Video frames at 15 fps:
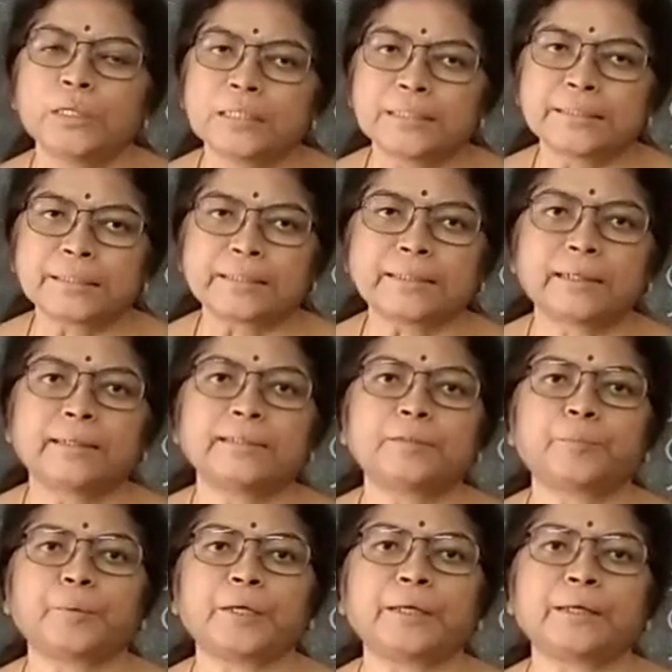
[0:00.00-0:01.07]
Generally
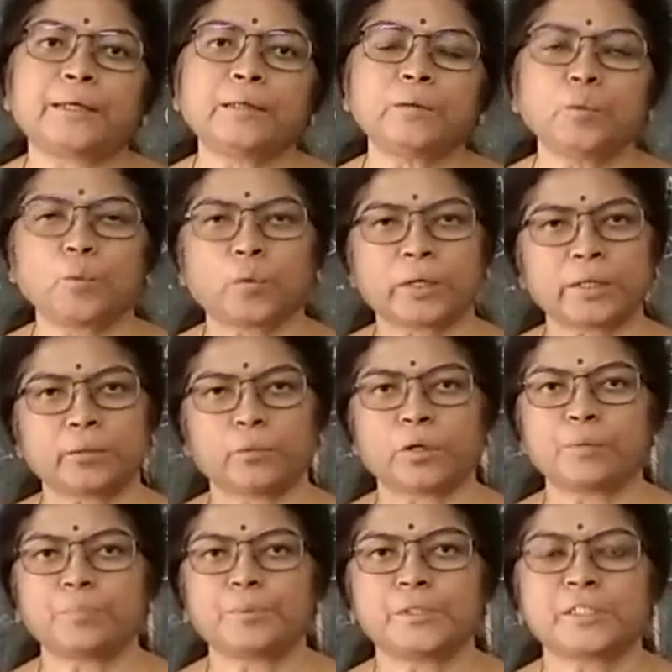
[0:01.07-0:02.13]
speaking, only
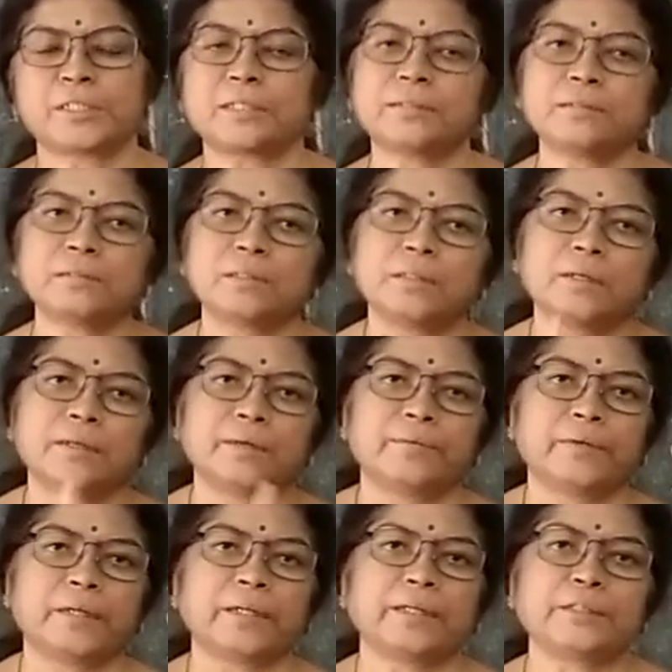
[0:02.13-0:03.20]
one person
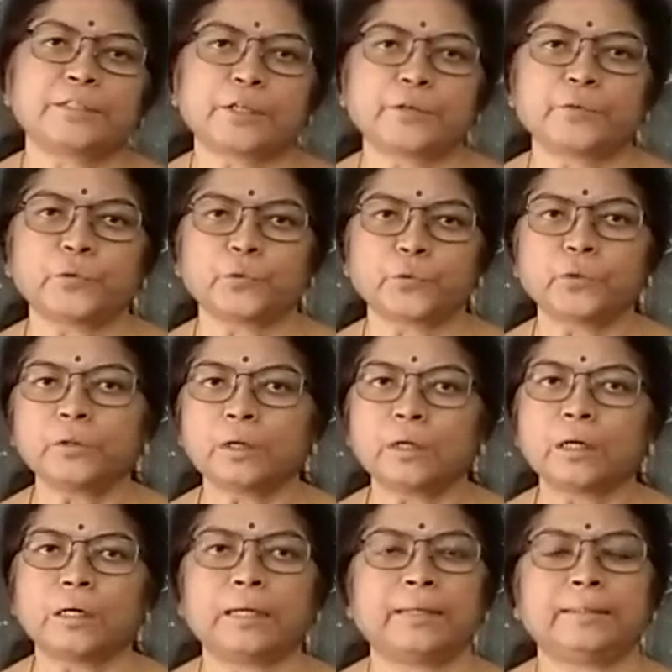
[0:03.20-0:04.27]
will interview
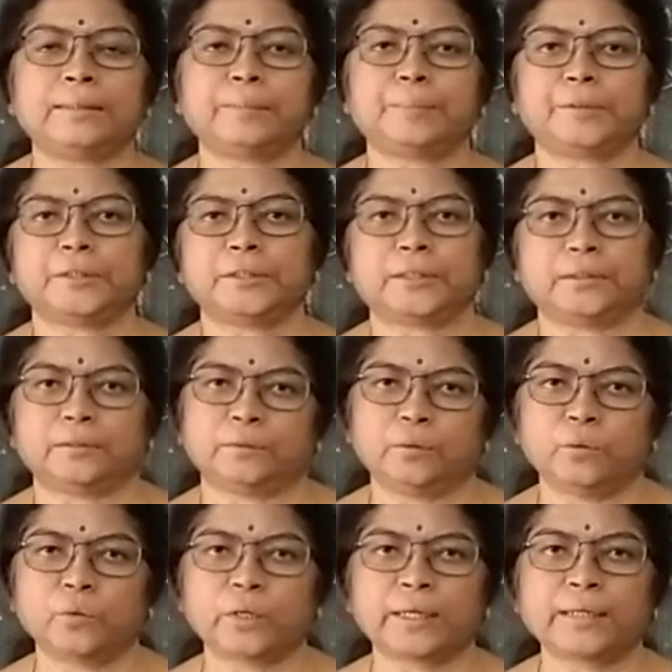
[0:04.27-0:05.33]
another person.
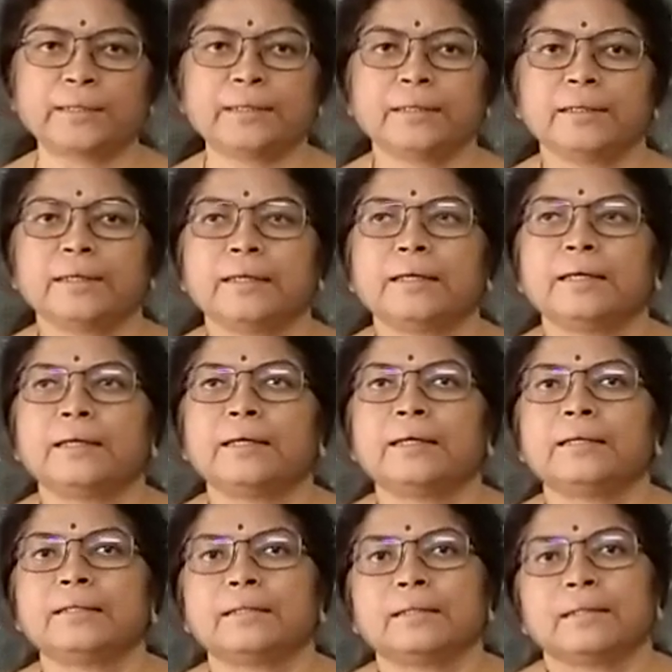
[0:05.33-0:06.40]
Okay.
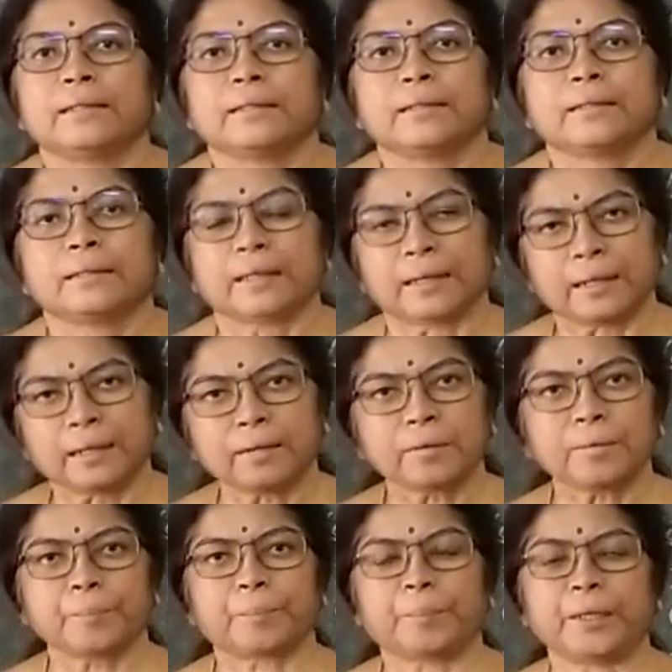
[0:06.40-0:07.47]
There
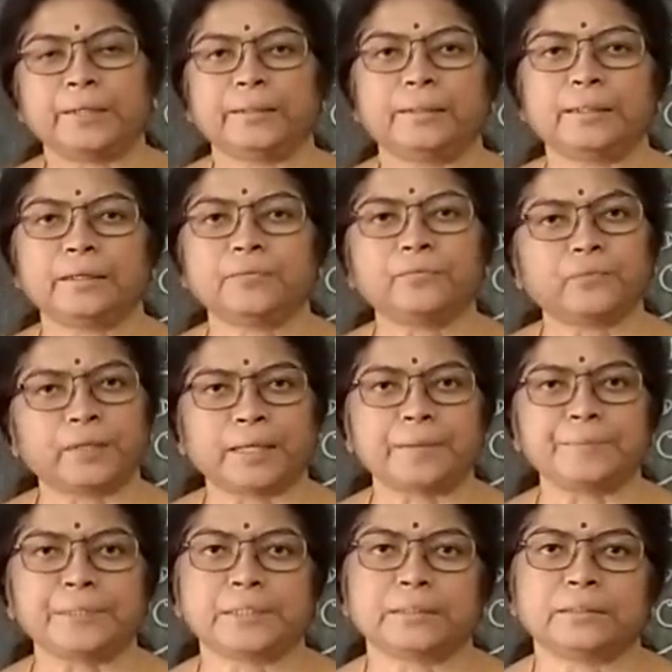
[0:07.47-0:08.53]
are plenty of
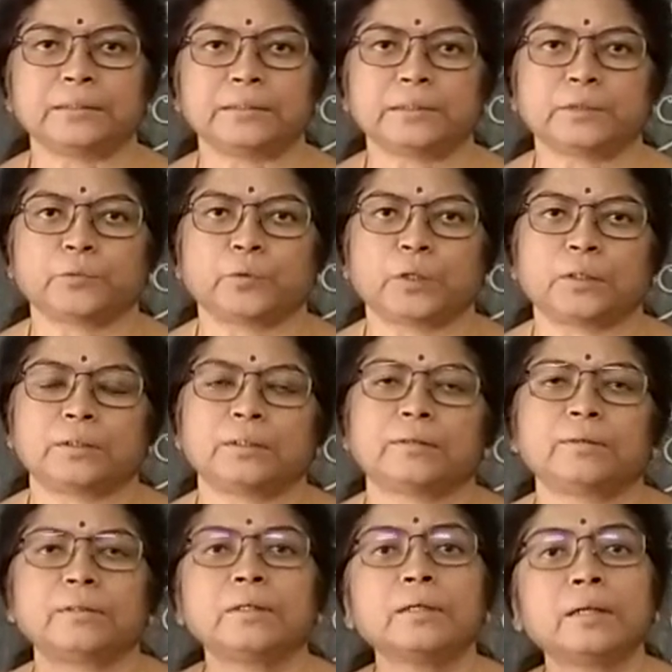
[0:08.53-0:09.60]
types in this one.
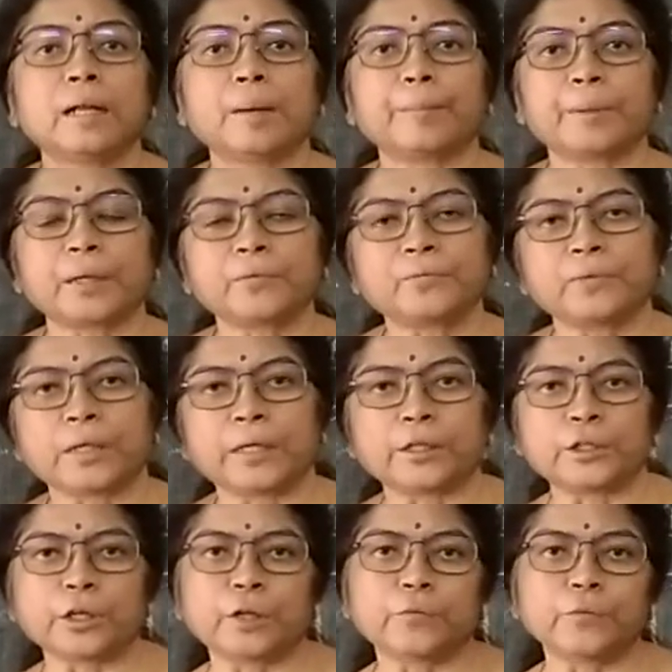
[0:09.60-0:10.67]
Number of
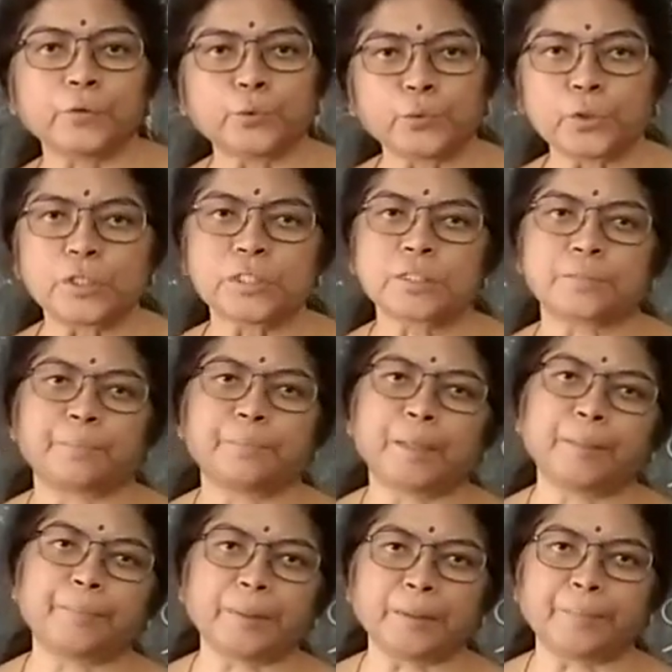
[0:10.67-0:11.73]
interviewers
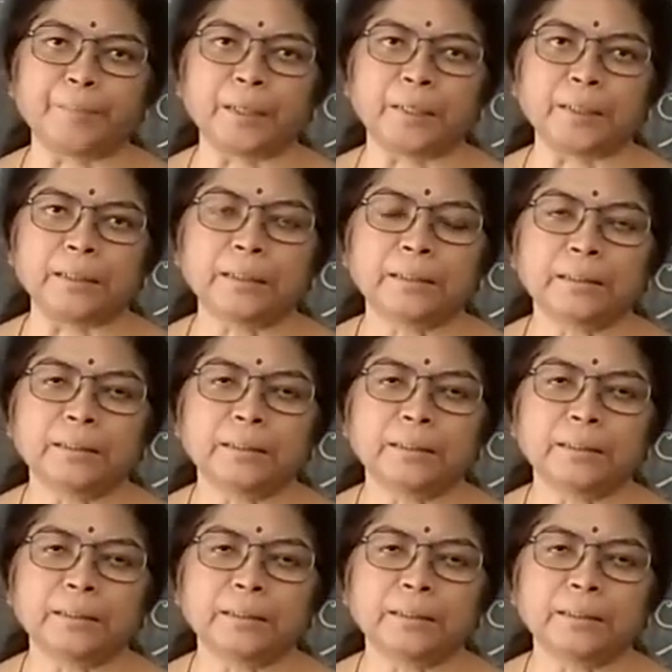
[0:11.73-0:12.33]
may be many.